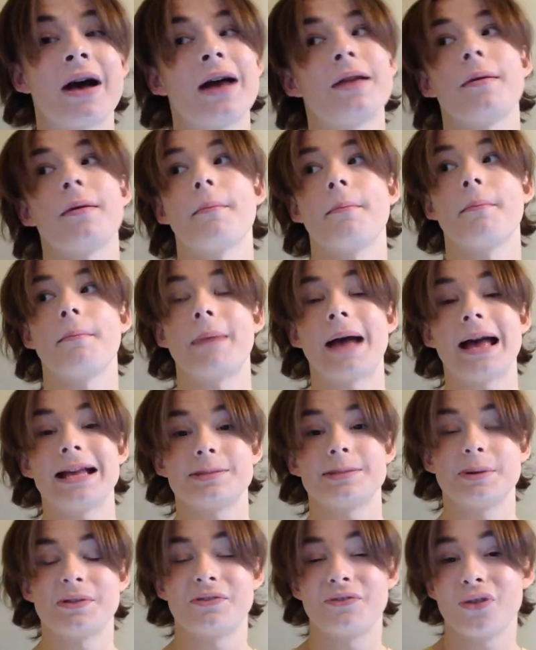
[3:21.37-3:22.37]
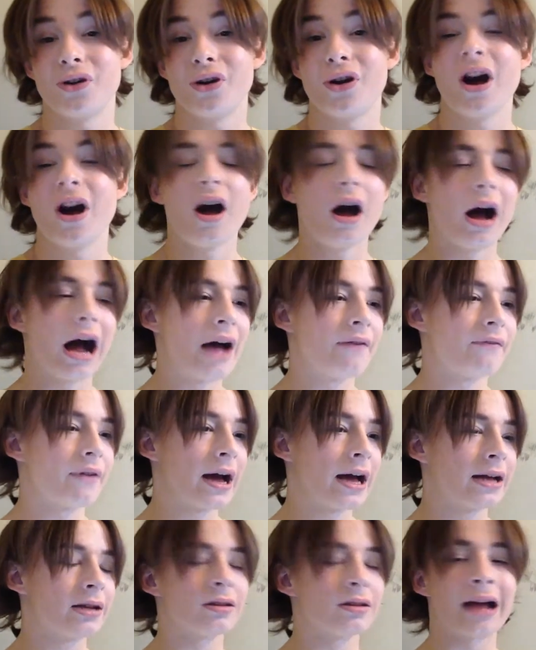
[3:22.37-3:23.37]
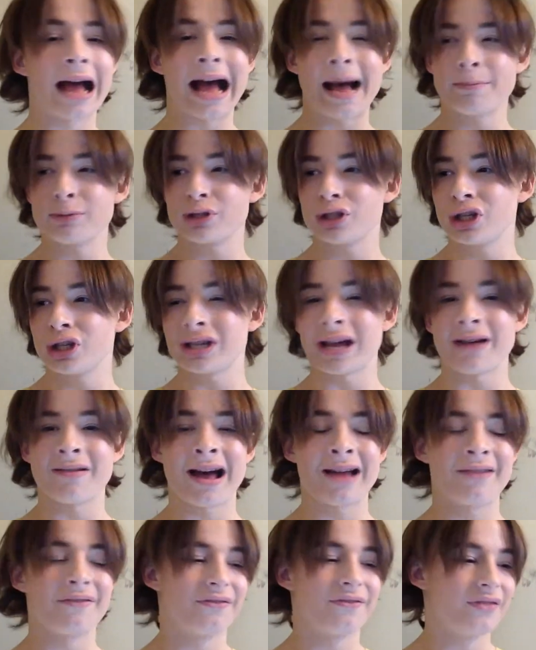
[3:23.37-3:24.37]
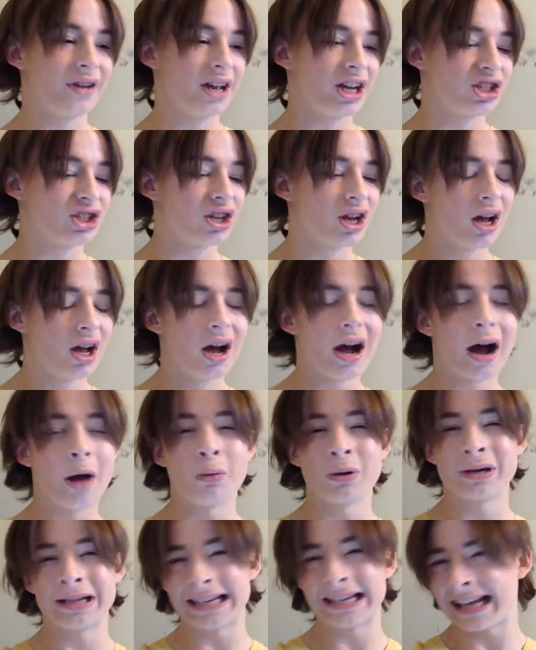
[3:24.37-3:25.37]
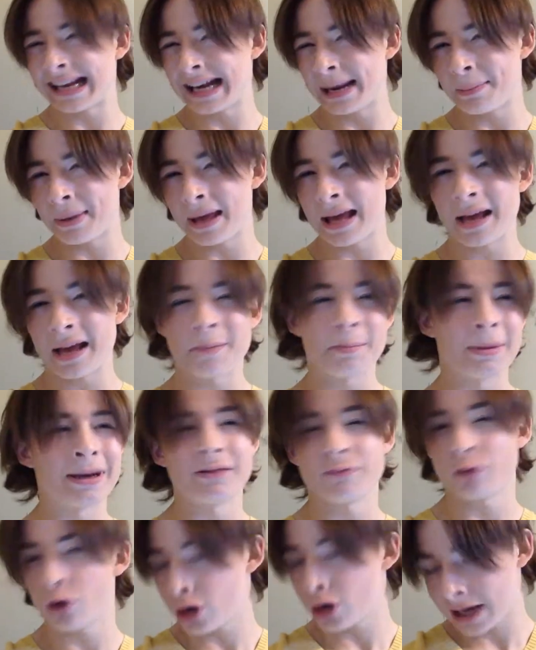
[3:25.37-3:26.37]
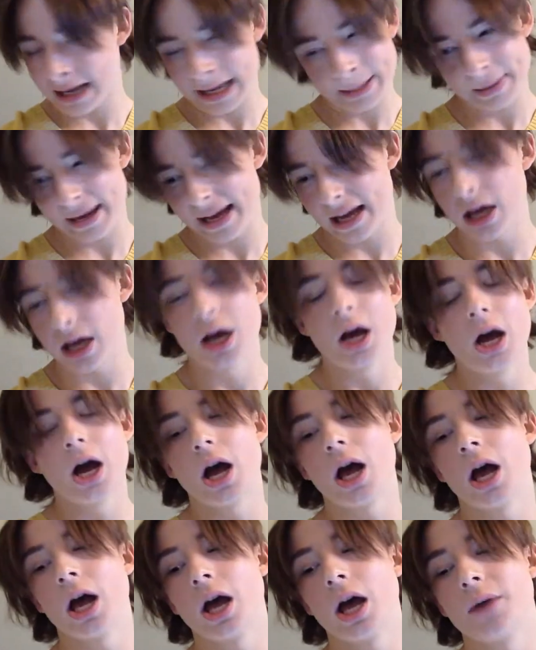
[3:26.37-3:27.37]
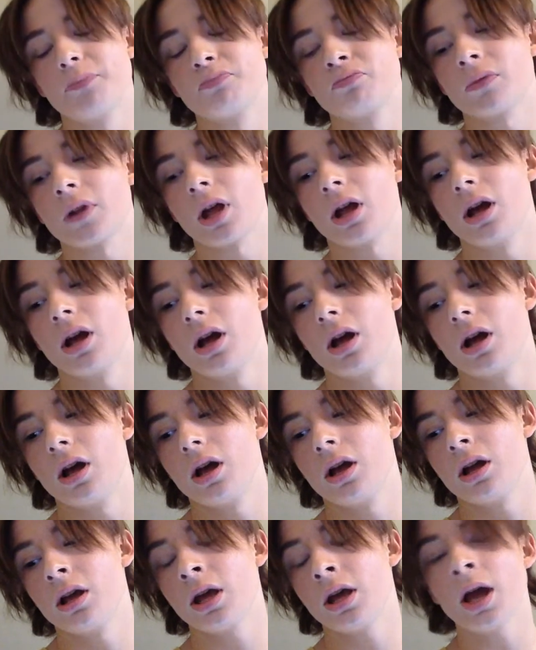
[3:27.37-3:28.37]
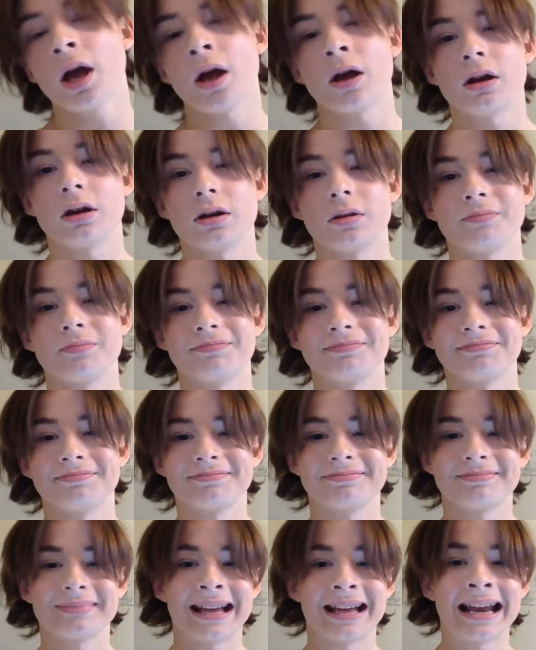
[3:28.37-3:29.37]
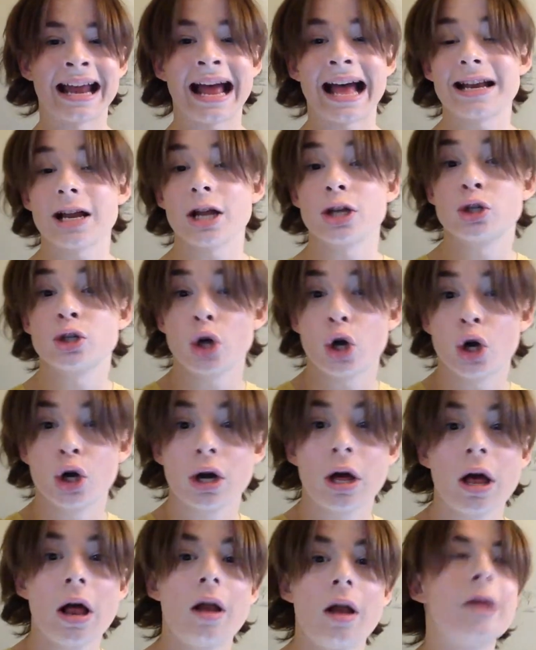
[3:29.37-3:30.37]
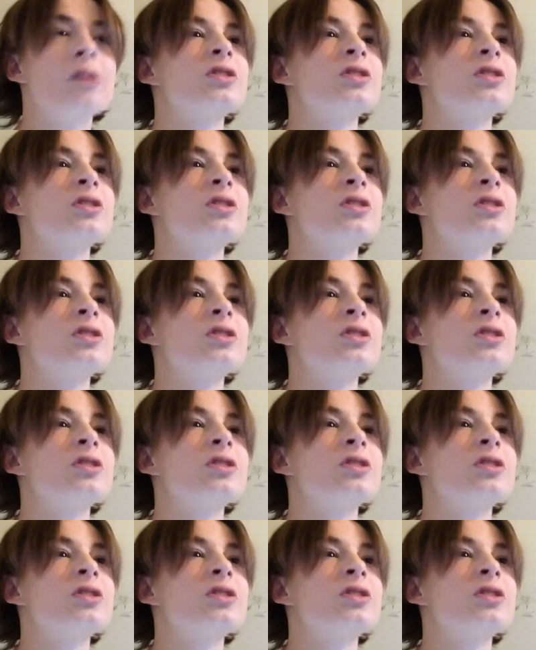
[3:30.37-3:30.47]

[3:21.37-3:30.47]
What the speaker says: had pets before. I've had hamsters. I've had fish. I wanted a guinea pig, but I never got a guinea pig. Yeah. And I had a dog. It